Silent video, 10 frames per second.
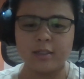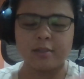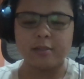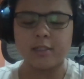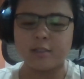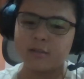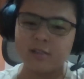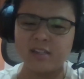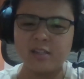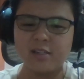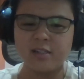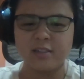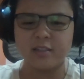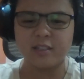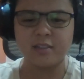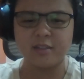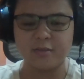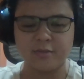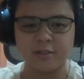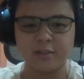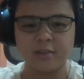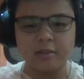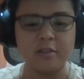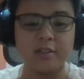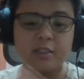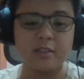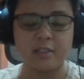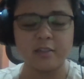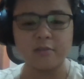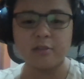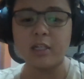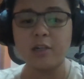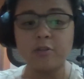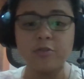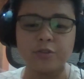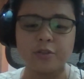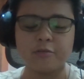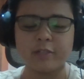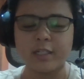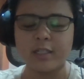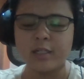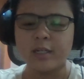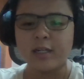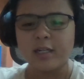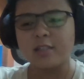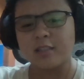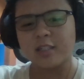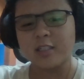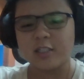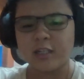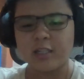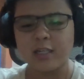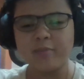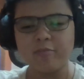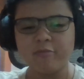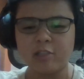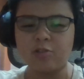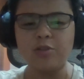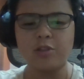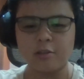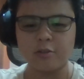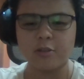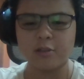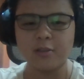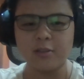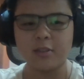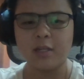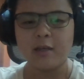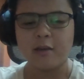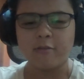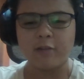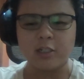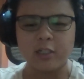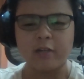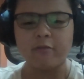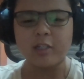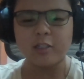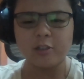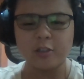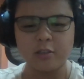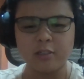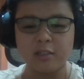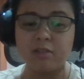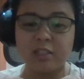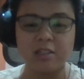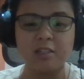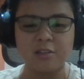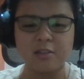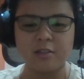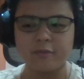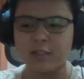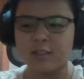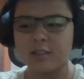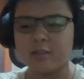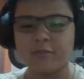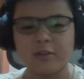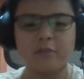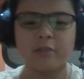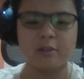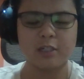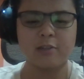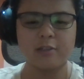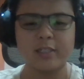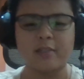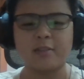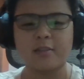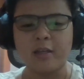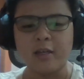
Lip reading: as you can see, the test for turning did not really go so well. As such, I came up with two solutions, which I will show the results of in the following recordings.